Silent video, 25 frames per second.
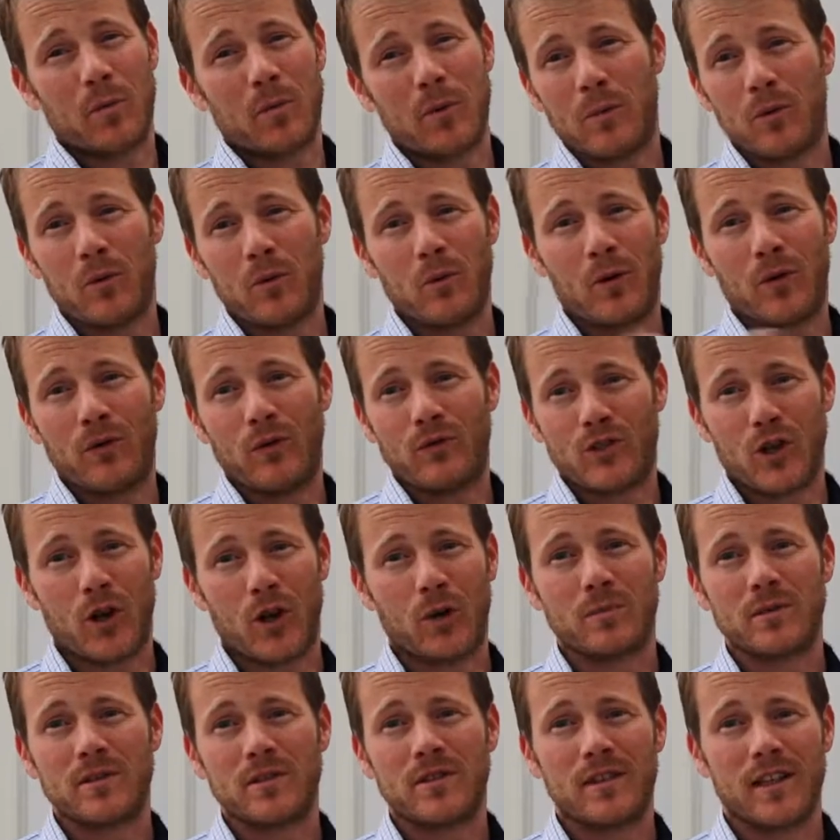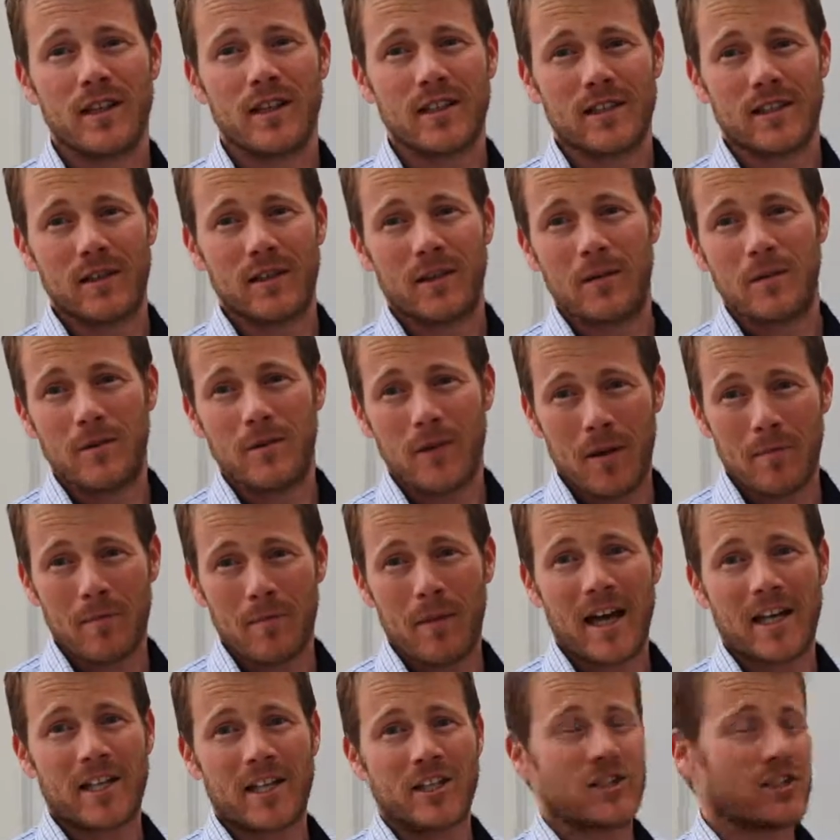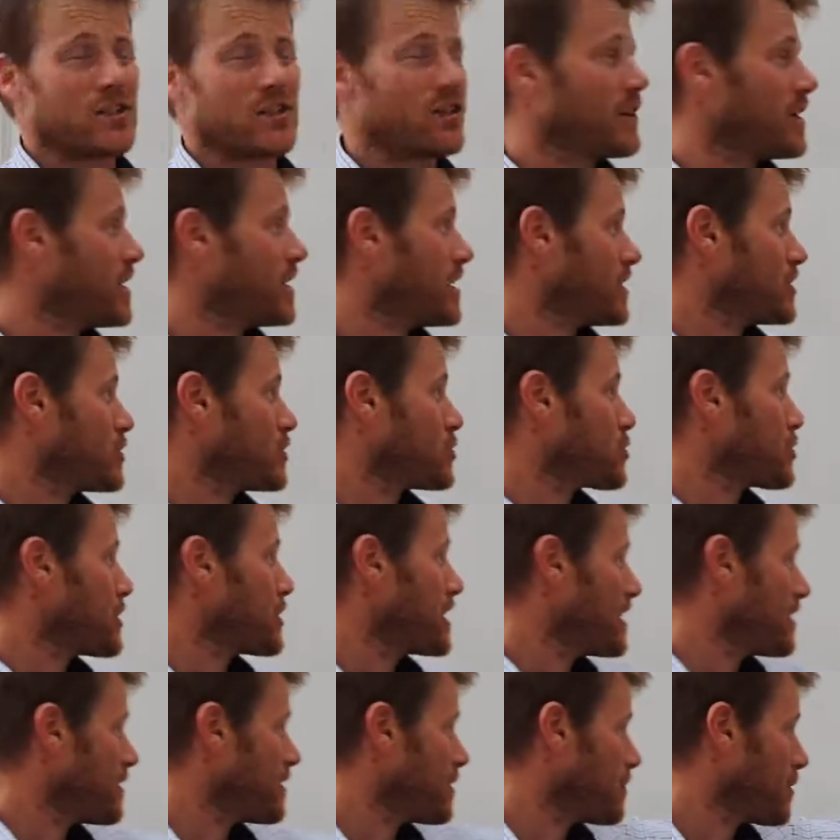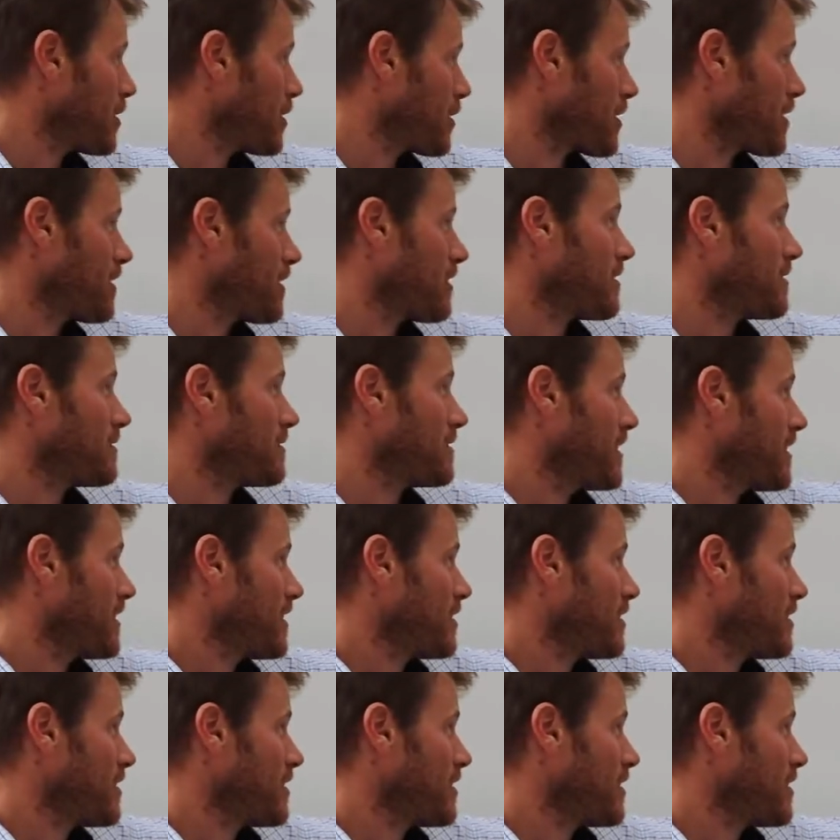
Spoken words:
people move jobs is that their manager is treating them like a